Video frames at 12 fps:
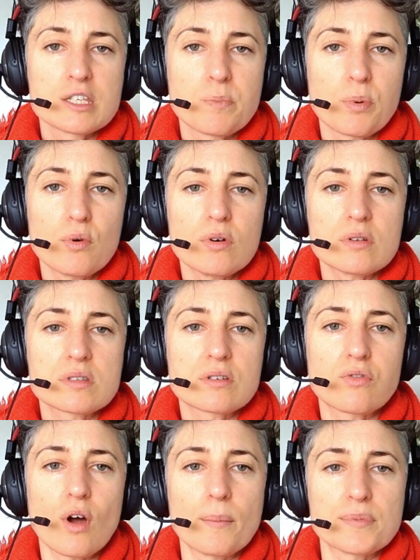Sports
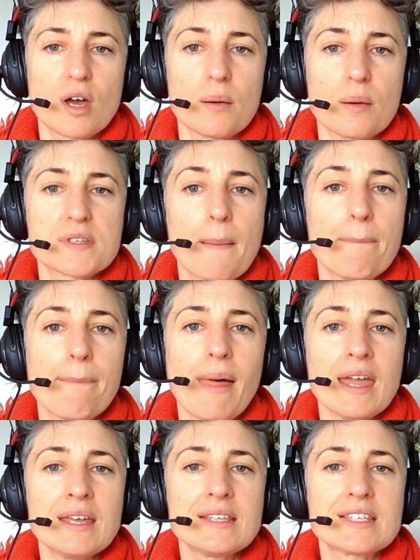crop tops are
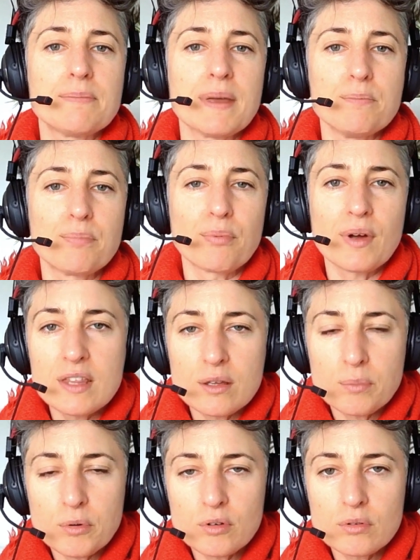made to be
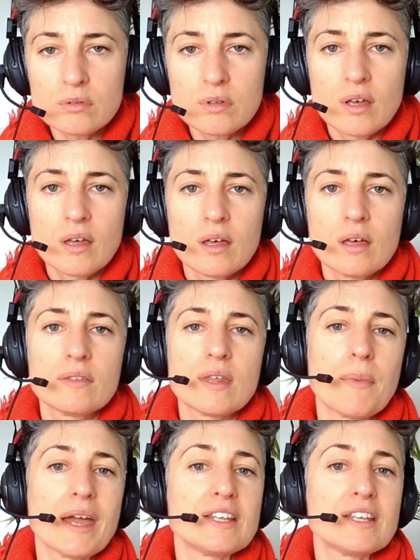breathable, they're
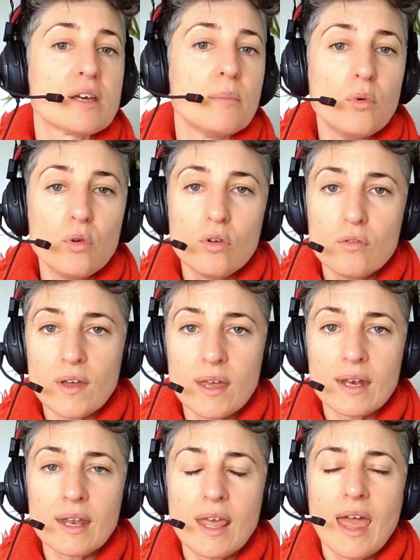made to move
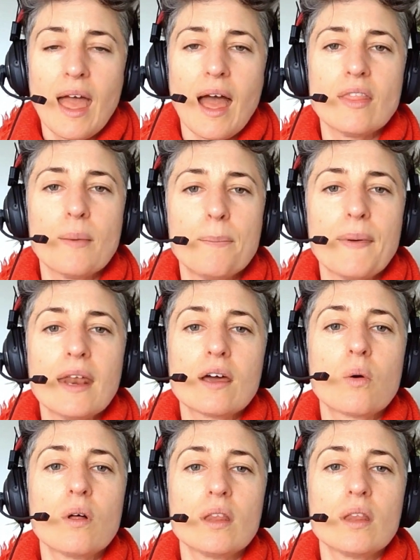in, and the better
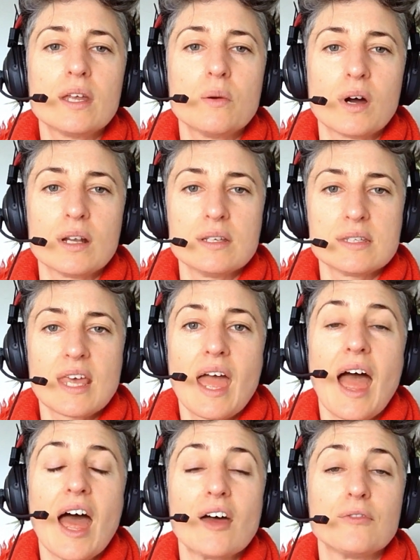quality ones
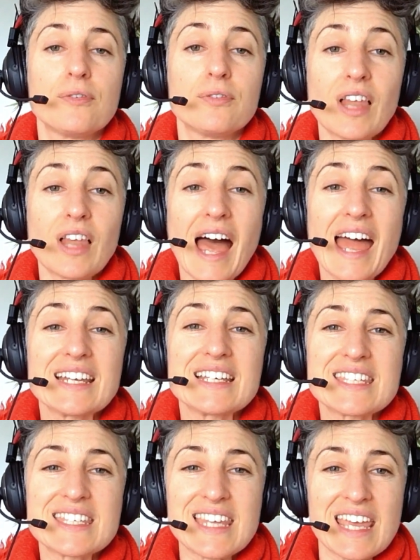have flat
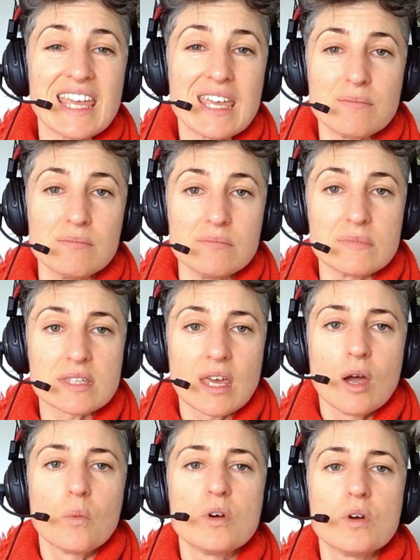seams,
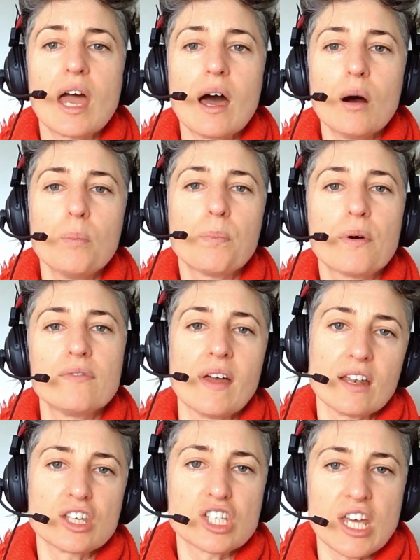which help
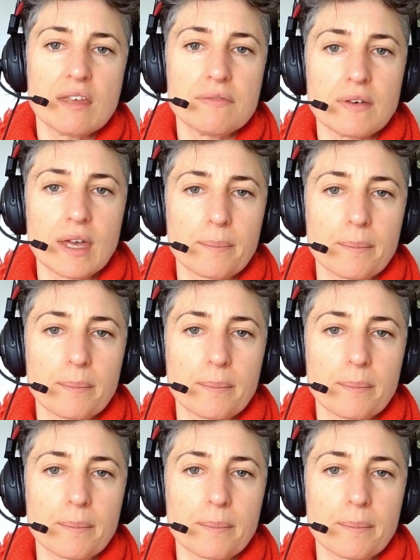prevent chafing.